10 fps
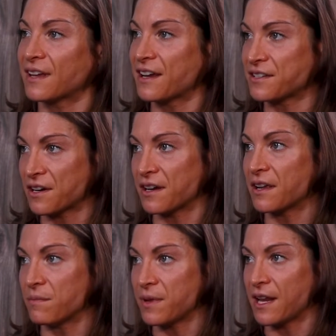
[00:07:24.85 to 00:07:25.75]
I started
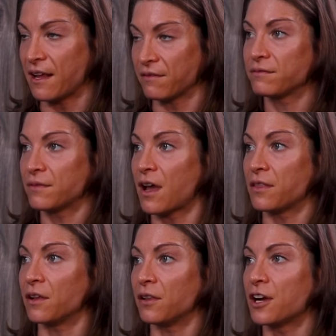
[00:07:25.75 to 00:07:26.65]
competing
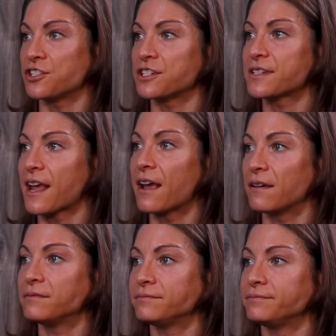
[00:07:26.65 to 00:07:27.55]
on the larger
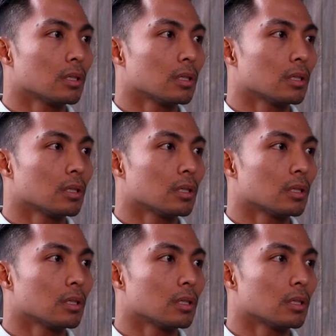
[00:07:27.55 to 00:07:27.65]
scale.